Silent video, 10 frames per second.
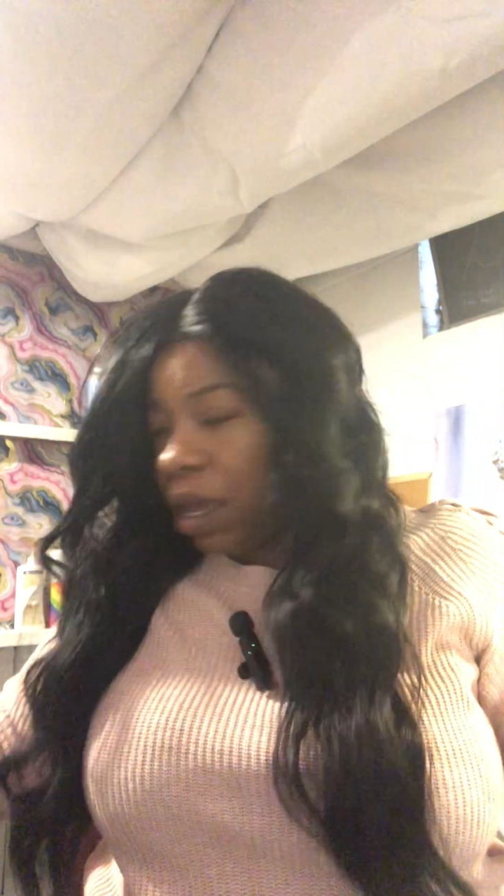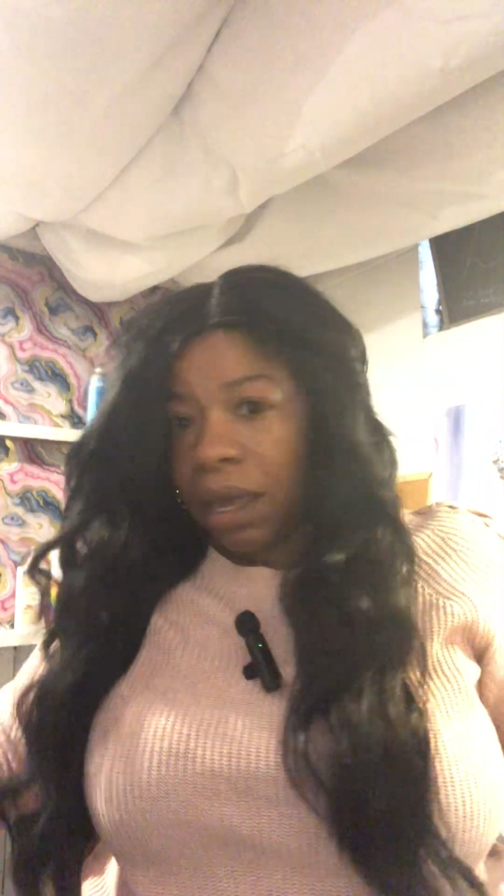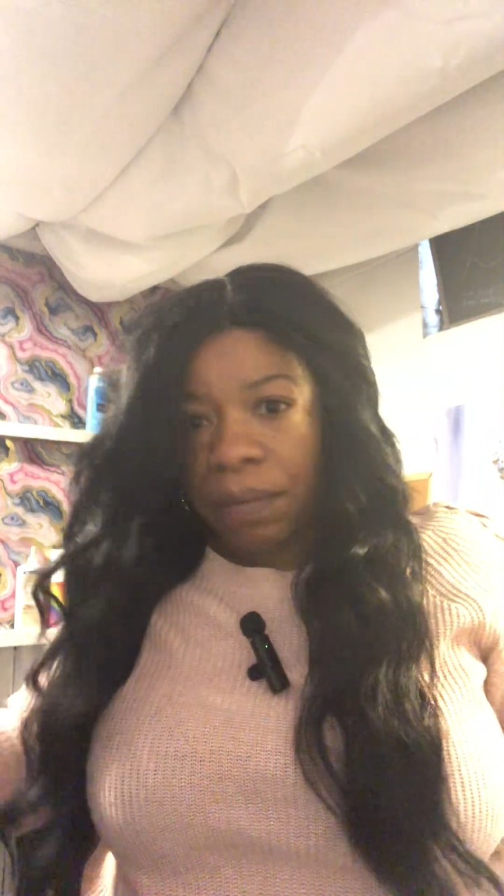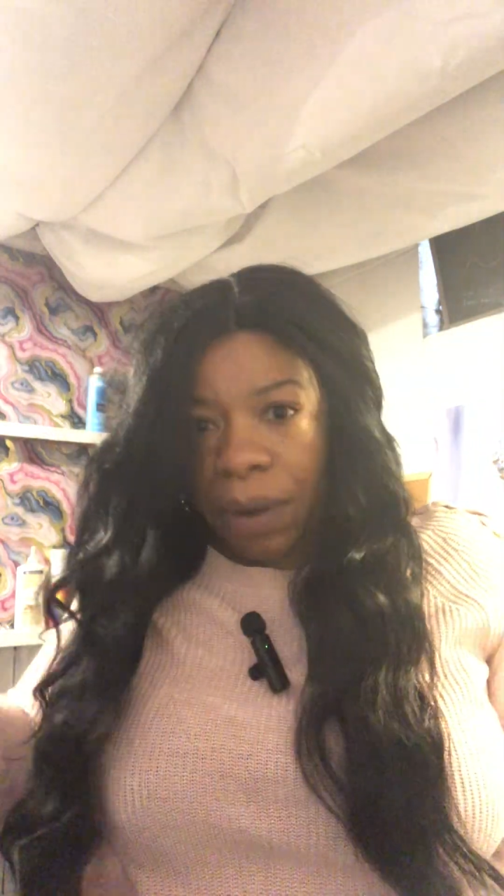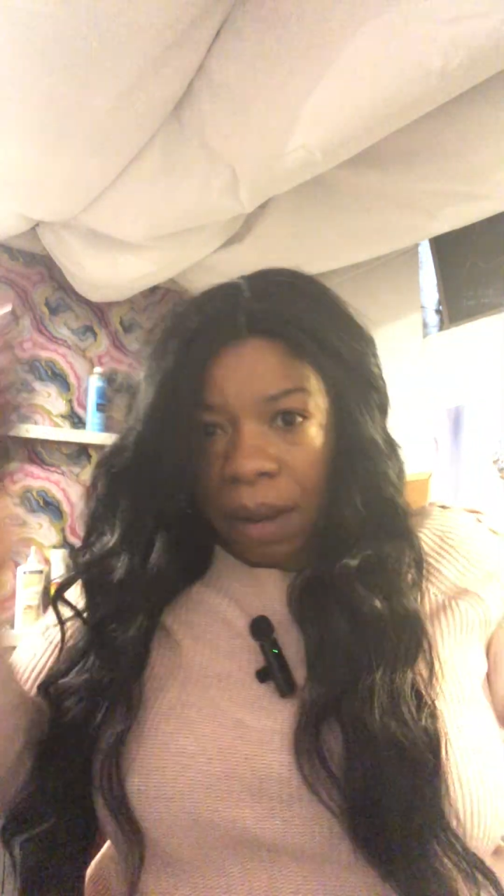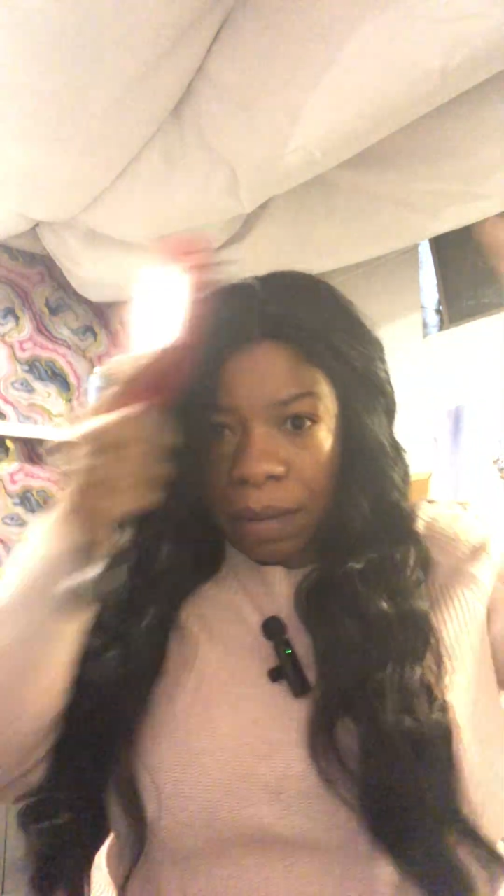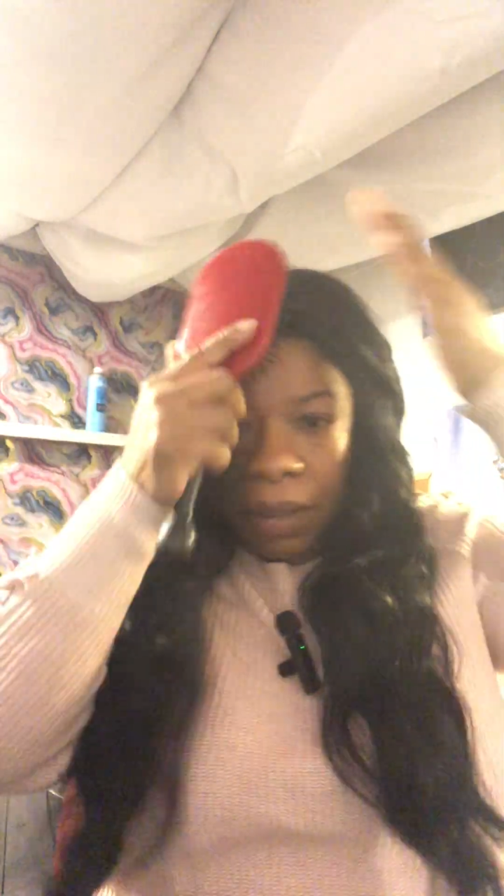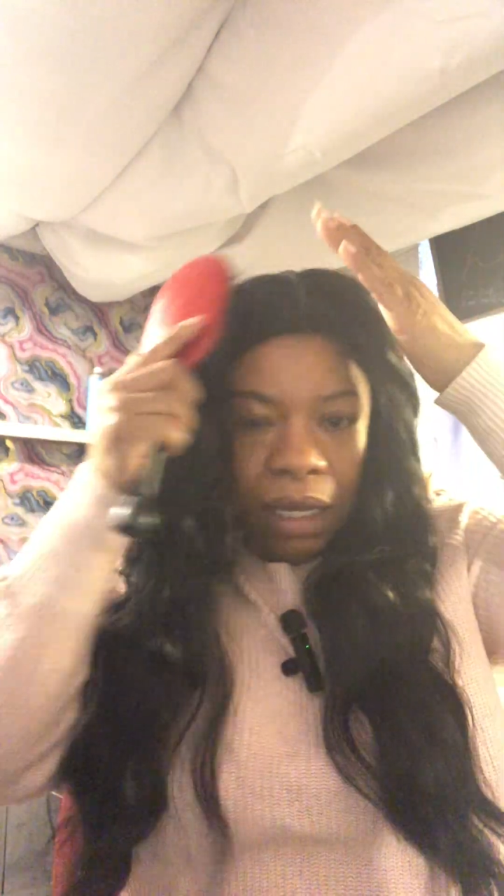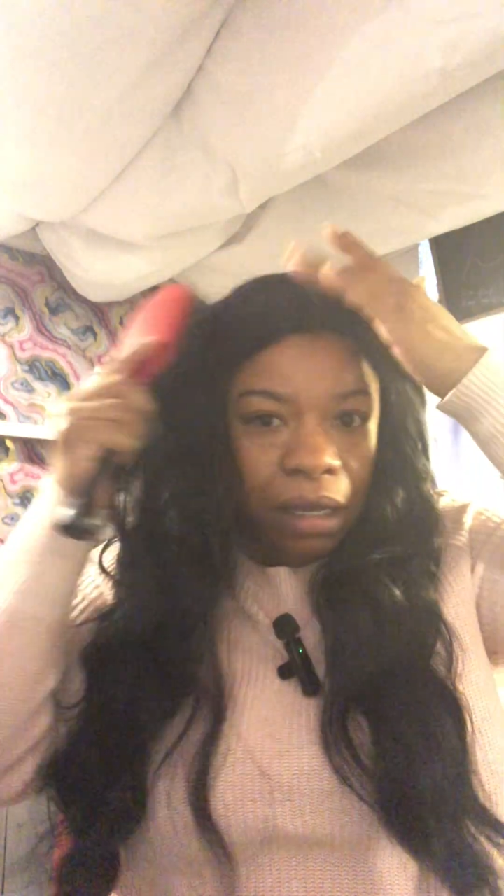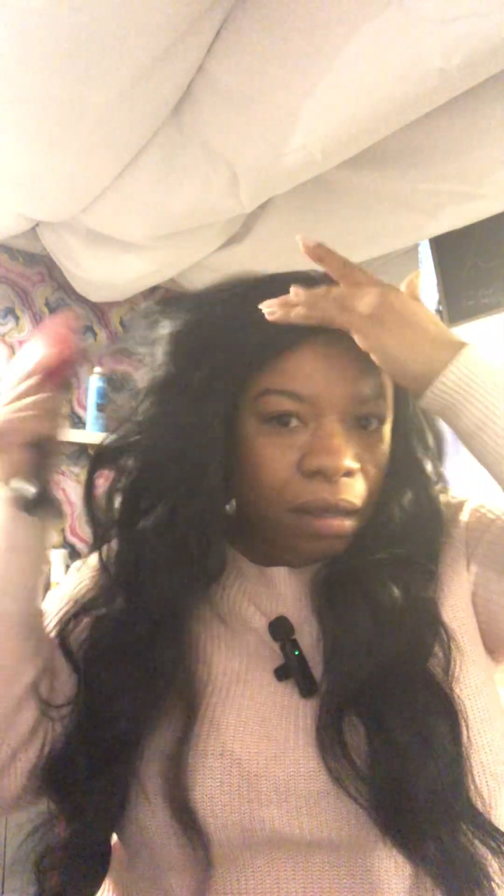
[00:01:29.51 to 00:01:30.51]
am
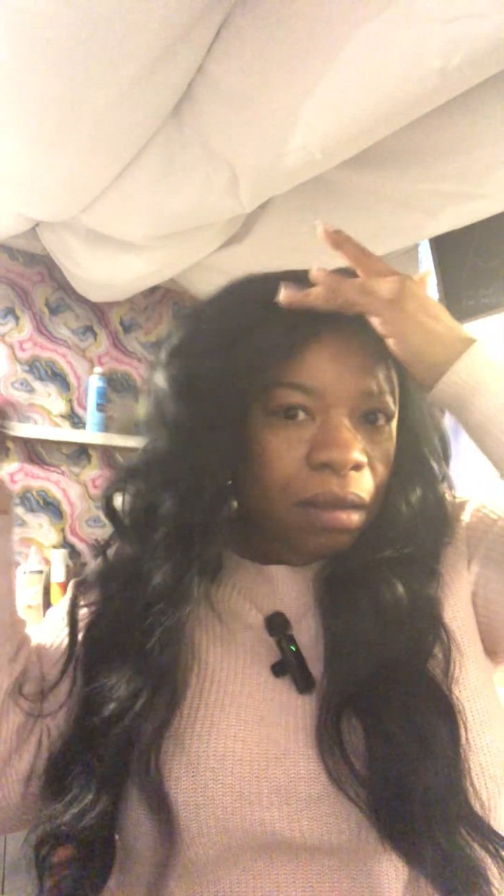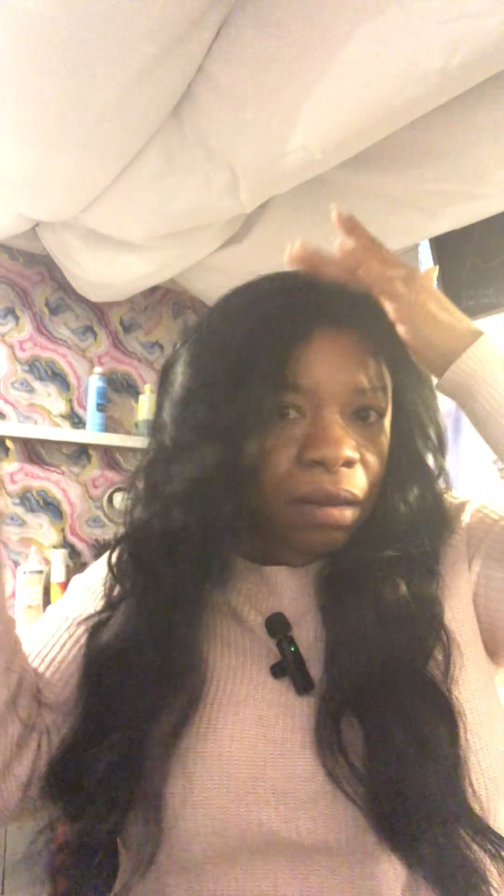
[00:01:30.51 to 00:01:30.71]
probably